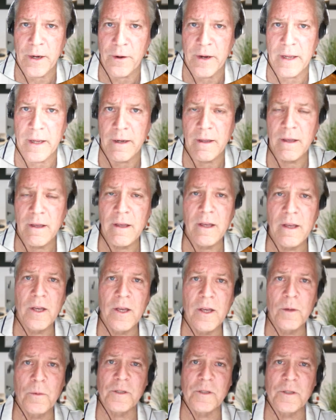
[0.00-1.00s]
cool-off
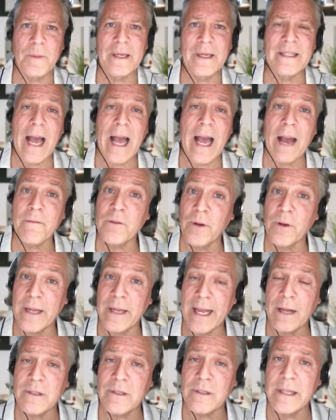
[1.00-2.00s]
period, which means
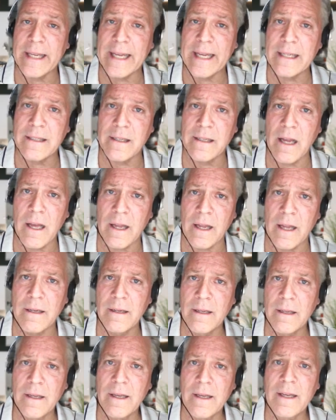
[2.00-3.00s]
after counseling
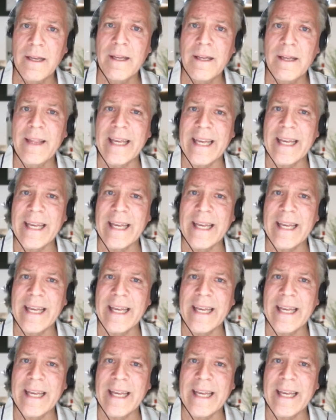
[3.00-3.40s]
gets done,